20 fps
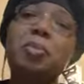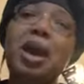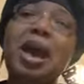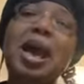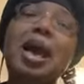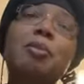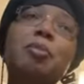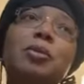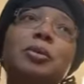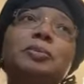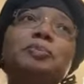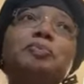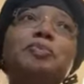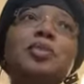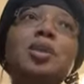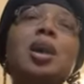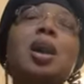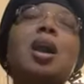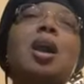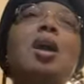the Bible,
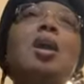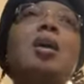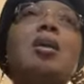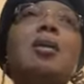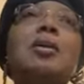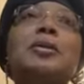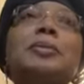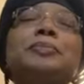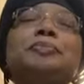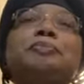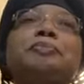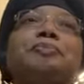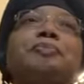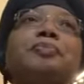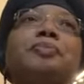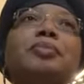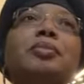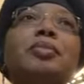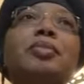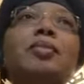um,
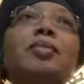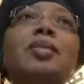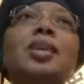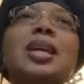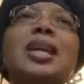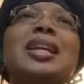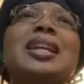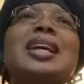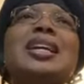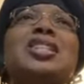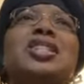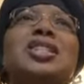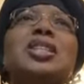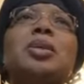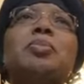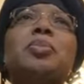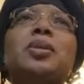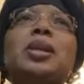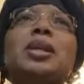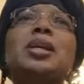they just
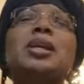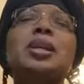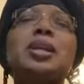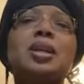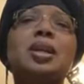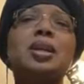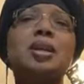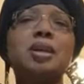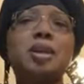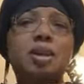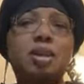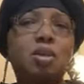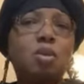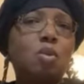completely